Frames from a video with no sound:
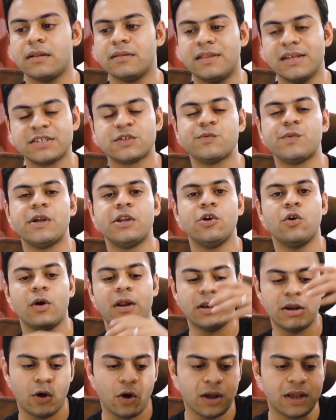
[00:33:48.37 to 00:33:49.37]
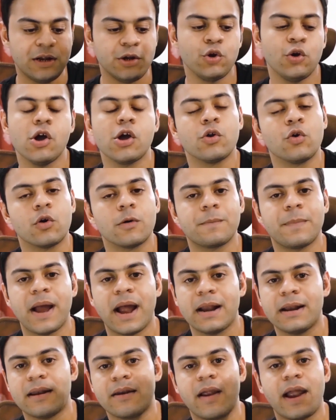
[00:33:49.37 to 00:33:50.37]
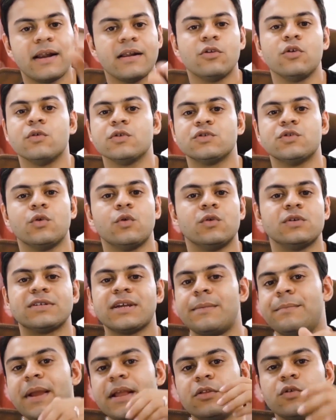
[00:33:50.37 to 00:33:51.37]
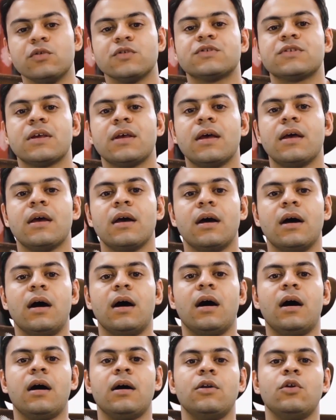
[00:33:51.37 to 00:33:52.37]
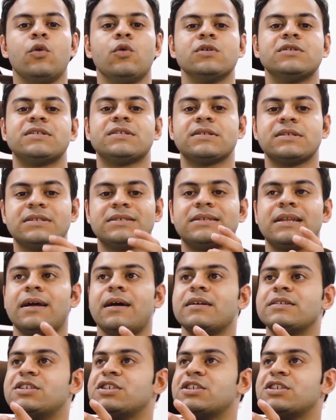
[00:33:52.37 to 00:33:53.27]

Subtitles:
this video and into your notepad, write those notes and make those notes,